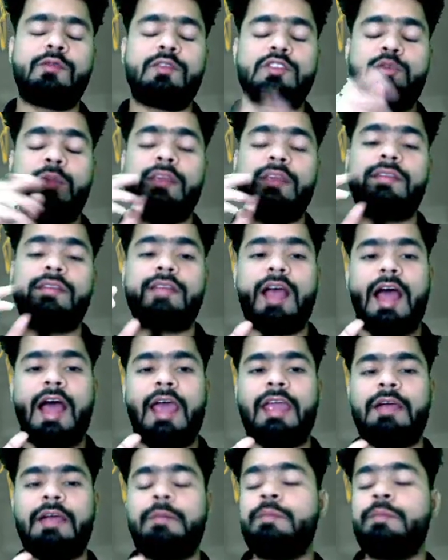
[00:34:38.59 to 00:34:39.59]
which means
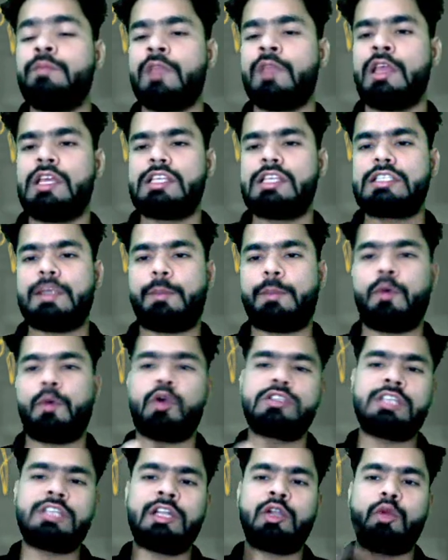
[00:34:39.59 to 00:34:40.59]
I am
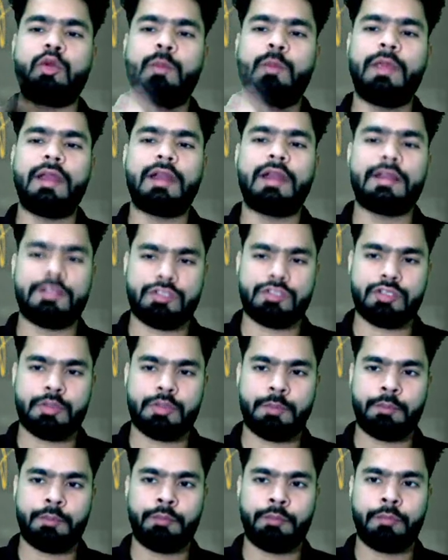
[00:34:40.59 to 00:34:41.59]
supposing to be rich.